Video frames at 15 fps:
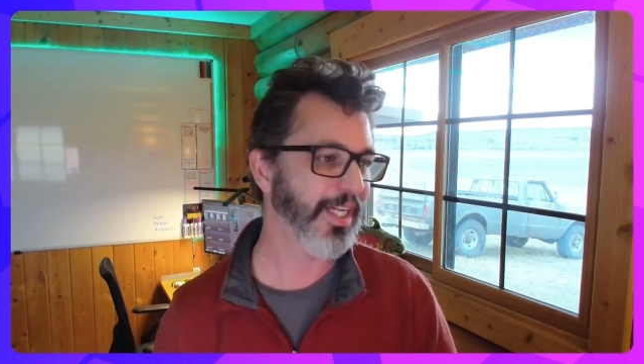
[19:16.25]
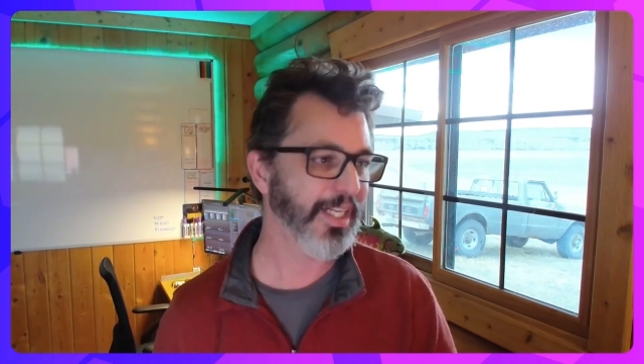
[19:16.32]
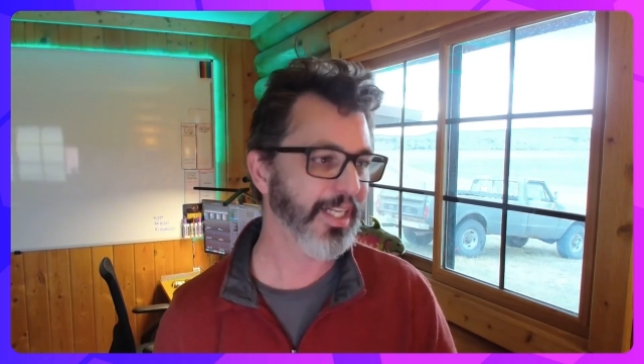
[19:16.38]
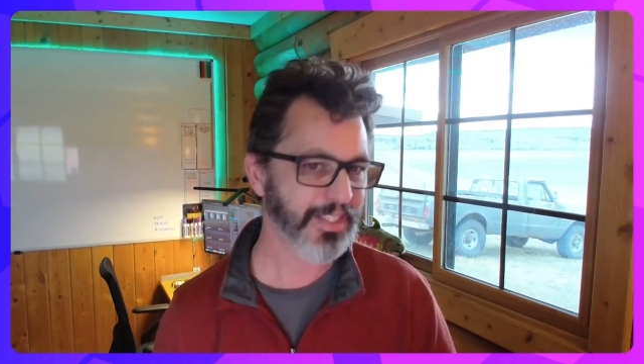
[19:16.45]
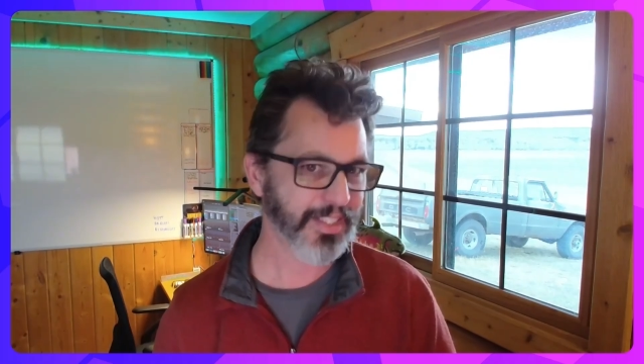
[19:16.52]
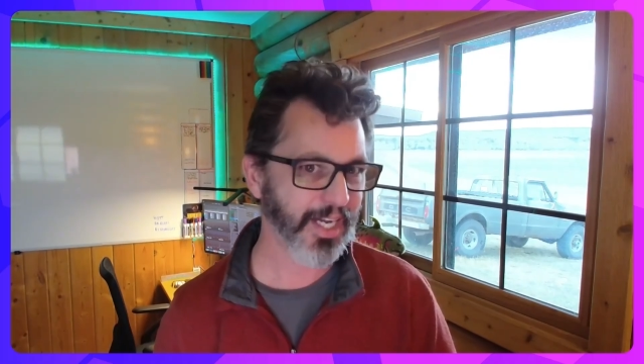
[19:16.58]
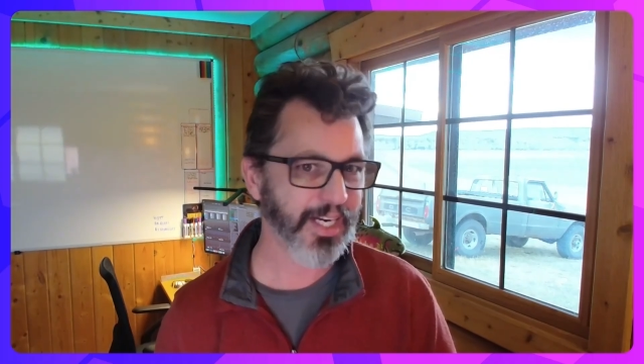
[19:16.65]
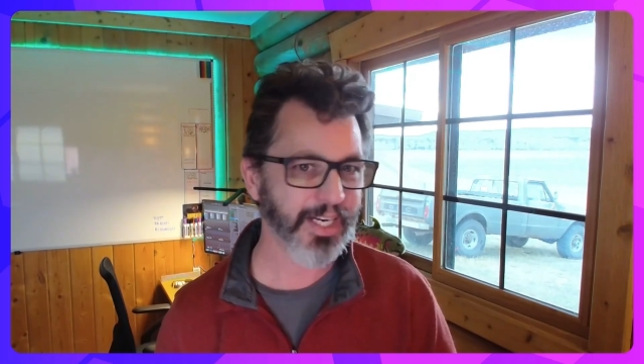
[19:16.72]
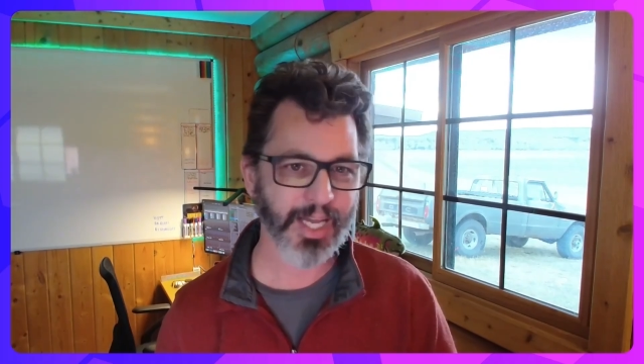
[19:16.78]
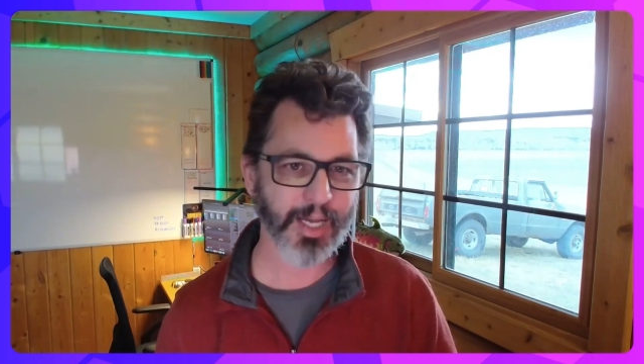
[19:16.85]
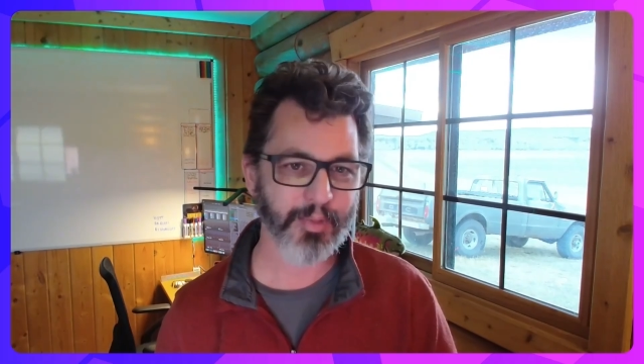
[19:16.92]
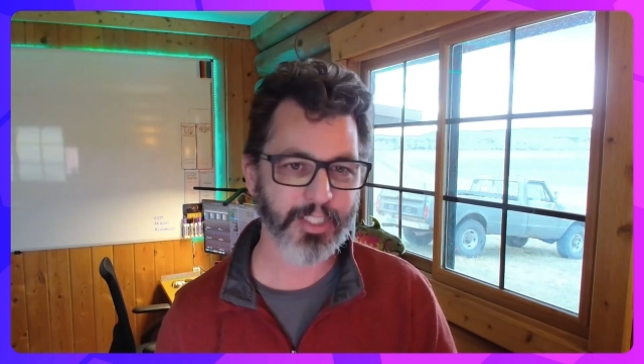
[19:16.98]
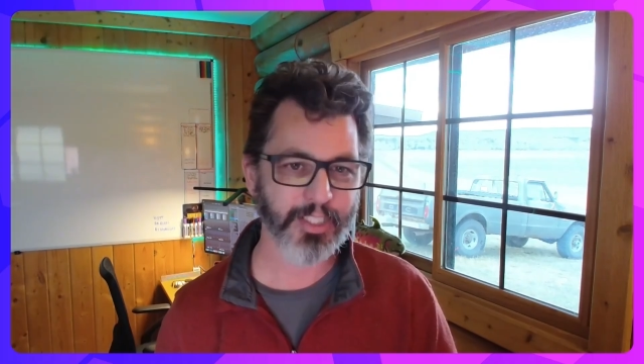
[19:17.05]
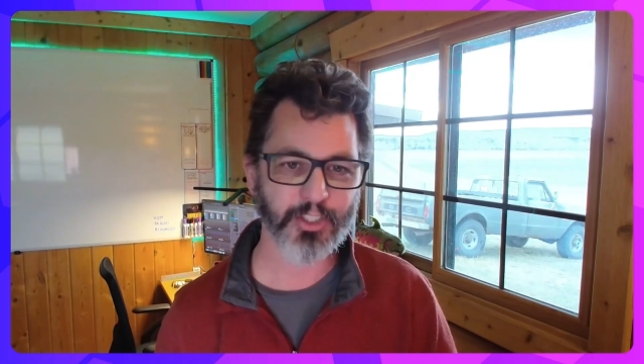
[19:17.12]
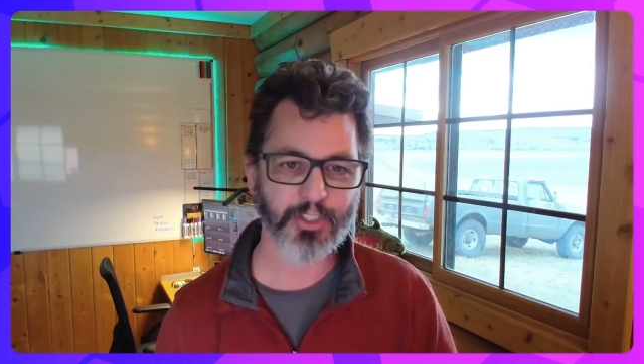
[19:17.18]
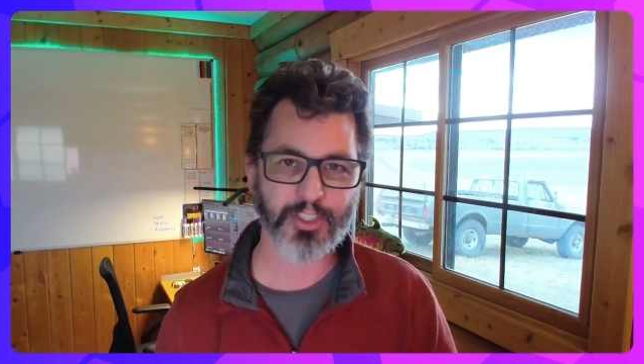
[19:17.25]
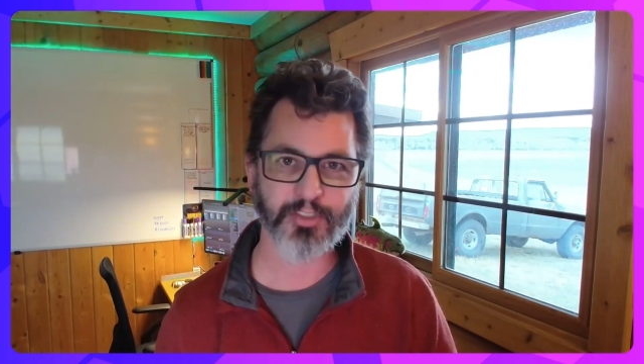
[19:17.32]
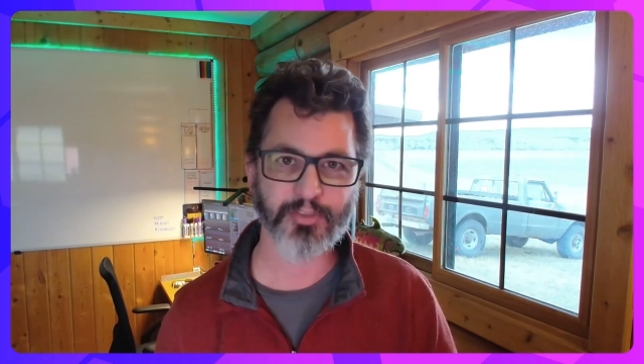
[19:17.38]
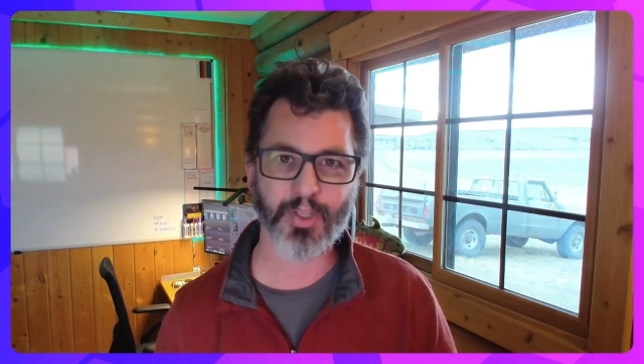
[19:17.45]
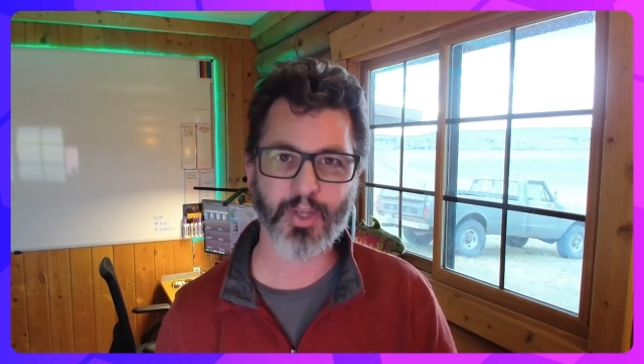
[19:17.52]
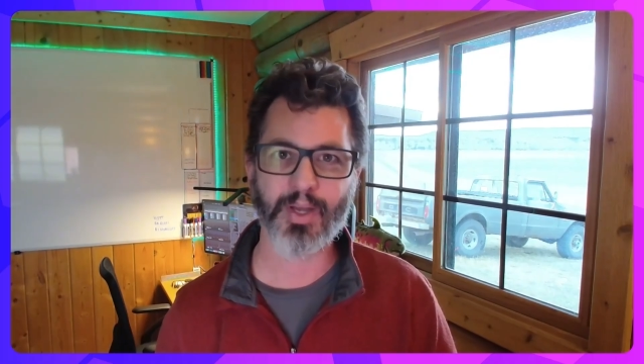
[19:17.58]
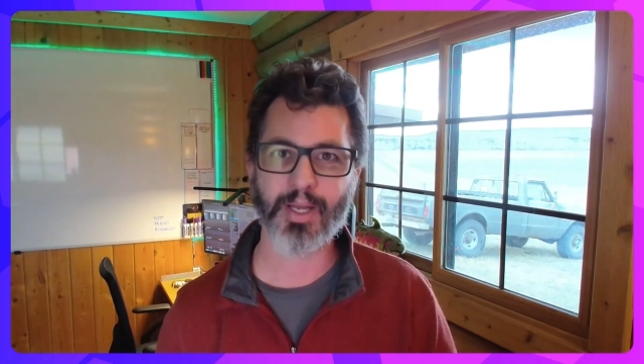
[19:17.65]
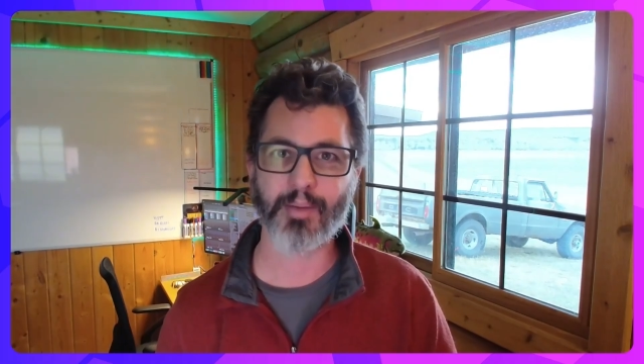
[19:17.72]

It's kind of got my juices flowing.